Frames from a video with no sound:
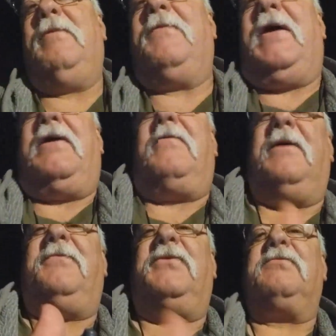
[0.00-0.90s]
if they had
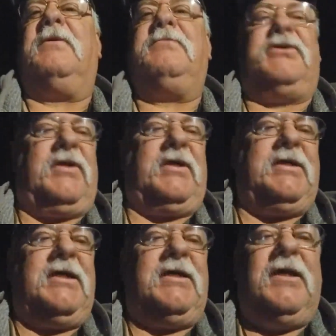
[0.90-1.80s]
rifles, but I'm sure they
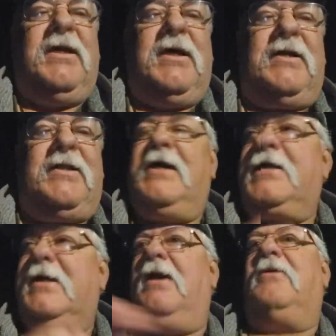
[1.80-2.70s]
did. And they had a
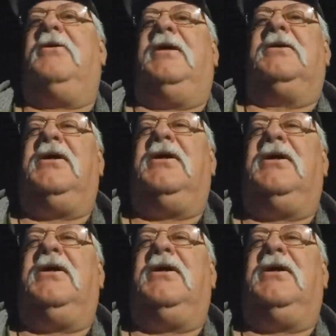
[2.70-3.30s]
counter in Long,